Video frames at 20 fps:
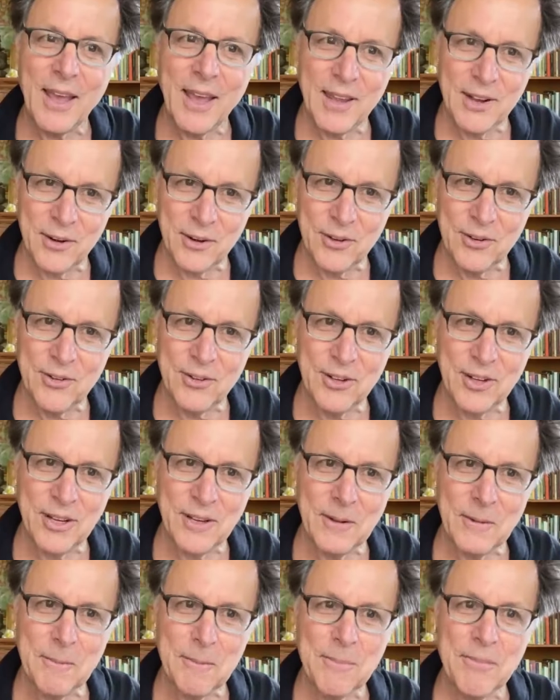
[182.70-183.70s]

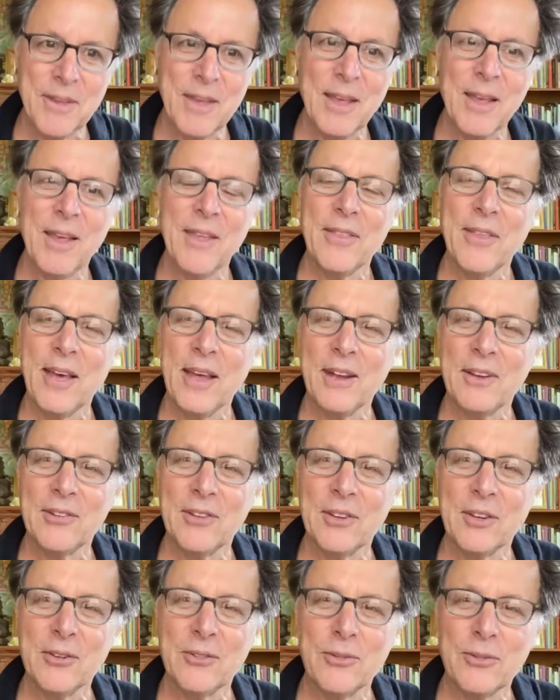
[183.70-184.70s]
energy, that
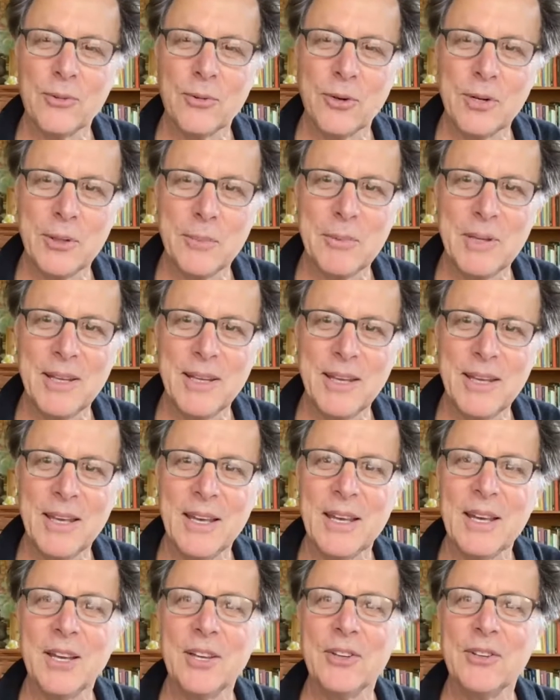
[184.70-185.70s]
is extremely
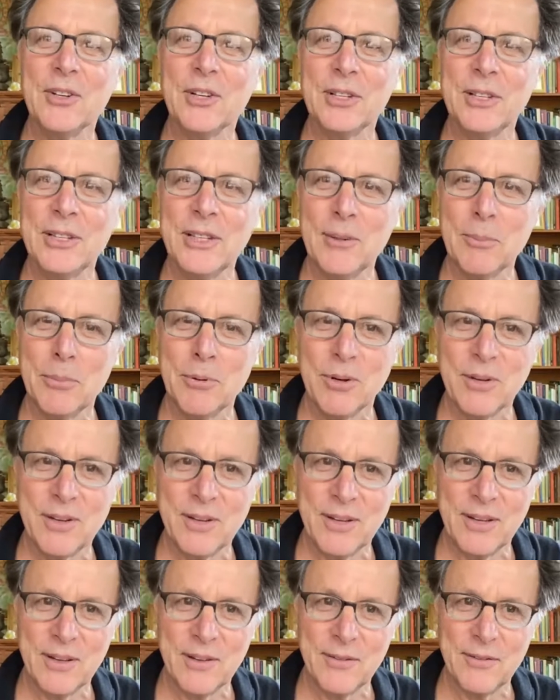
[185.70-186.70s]

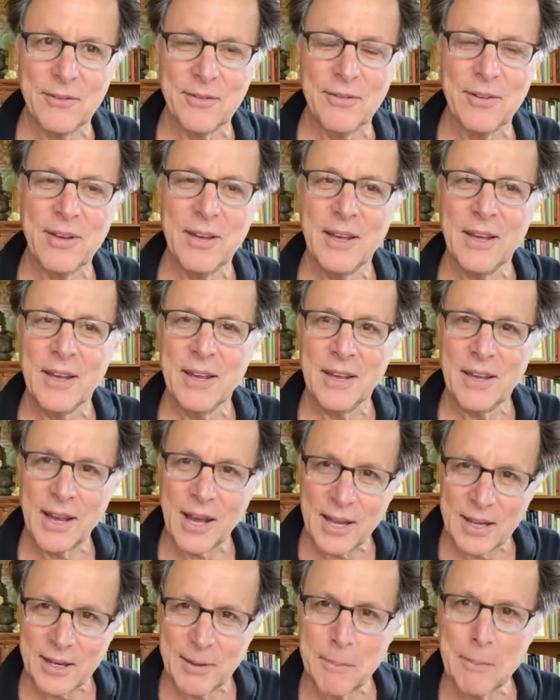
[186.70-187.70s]
deliberative,
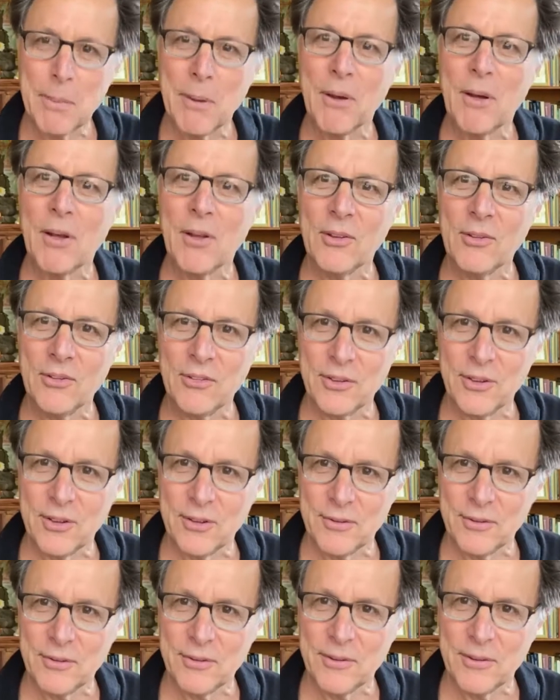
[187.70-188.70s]
not
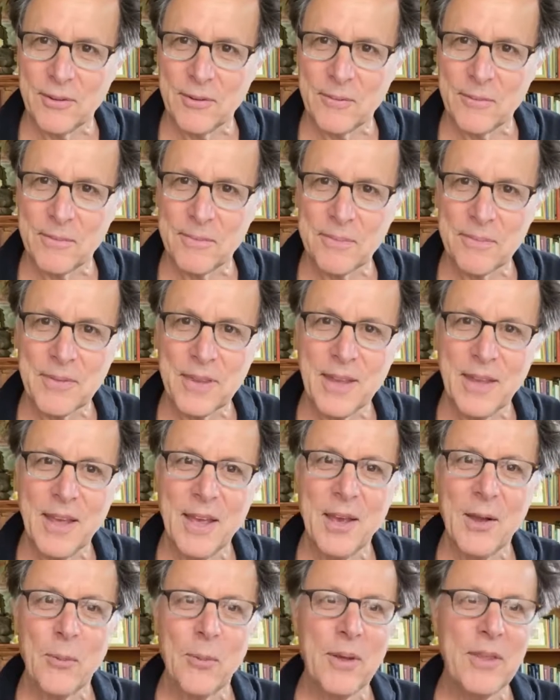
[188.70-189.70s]
impulsive.
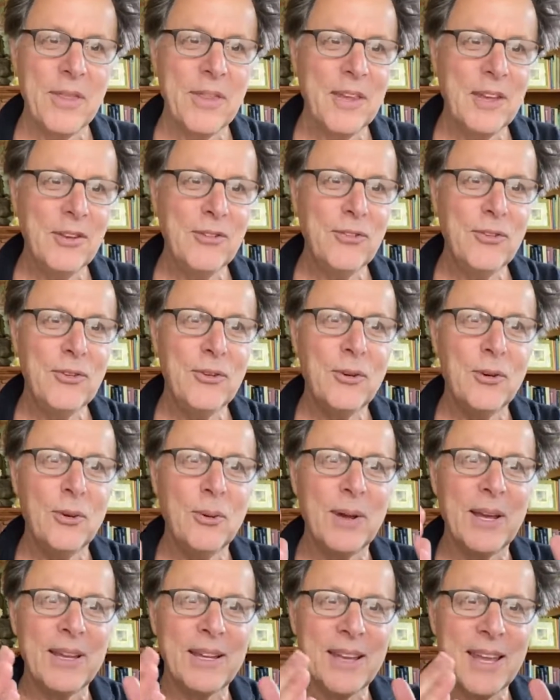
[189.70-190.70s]
When these
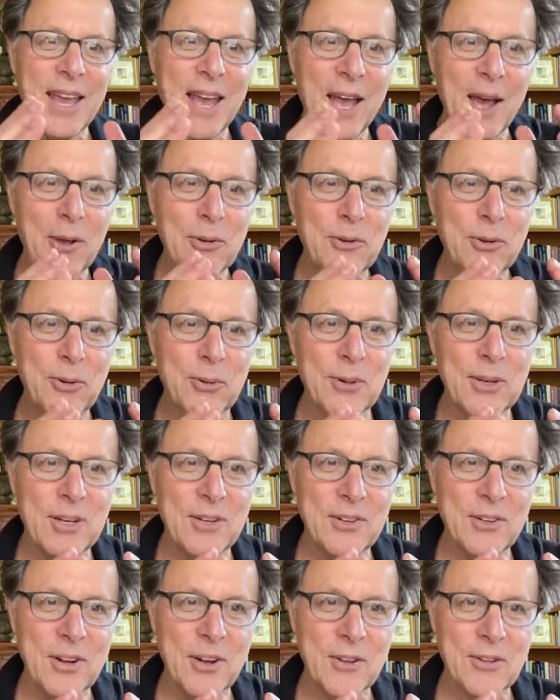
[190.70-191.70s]
two encounter
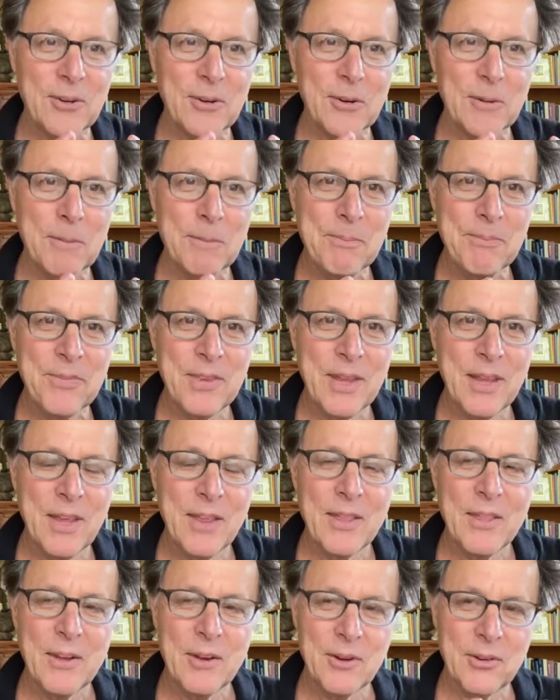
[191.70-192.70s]
each other,
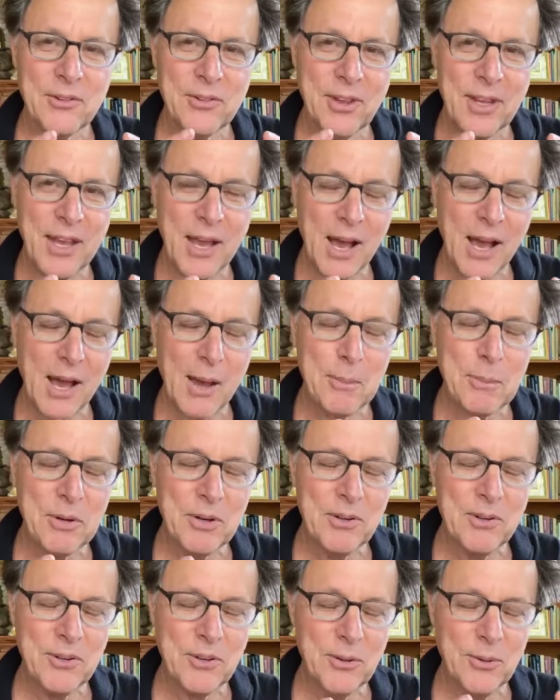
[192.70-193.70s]
there is the
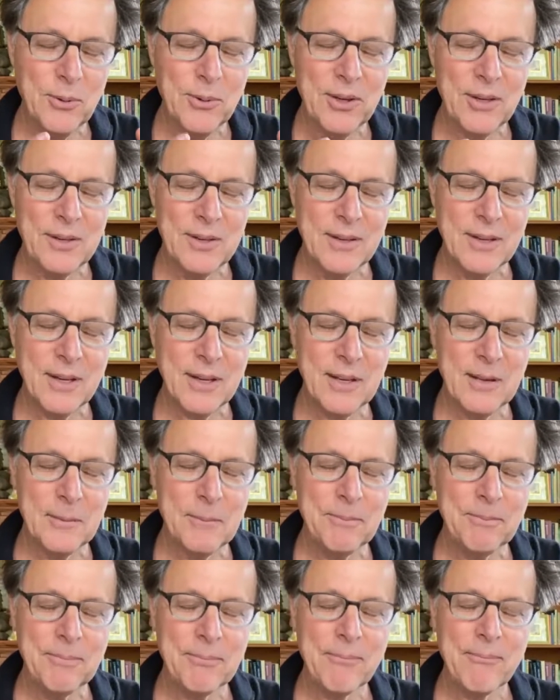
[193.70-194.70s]

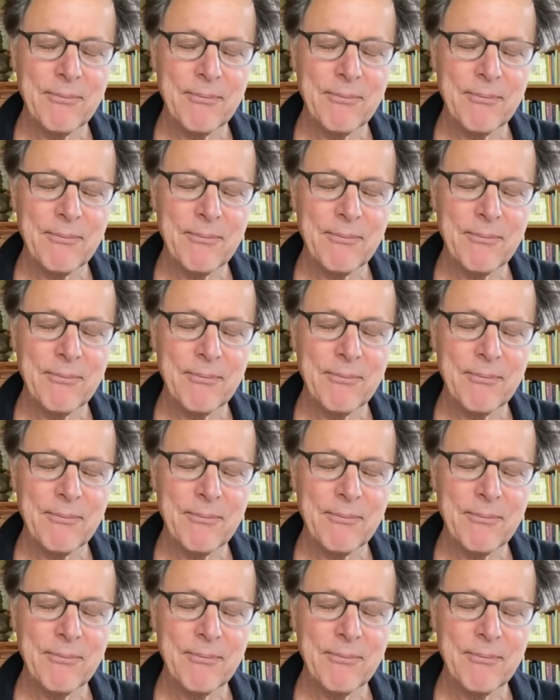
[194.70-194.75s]
opportunity